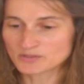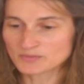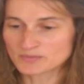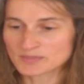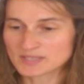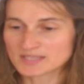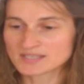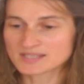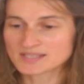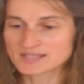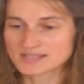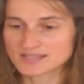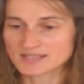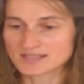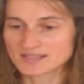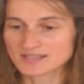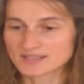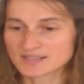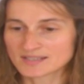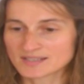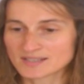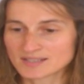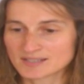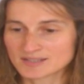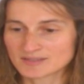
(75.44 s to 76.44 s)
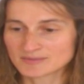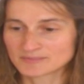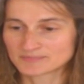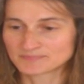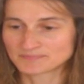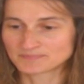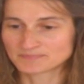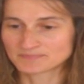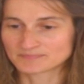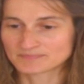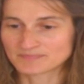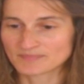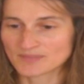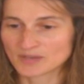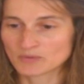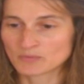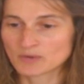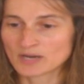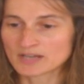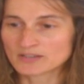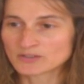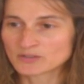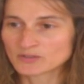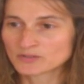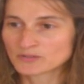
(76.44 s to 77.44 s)
is
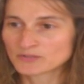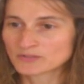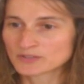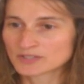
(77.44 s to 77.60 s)
one of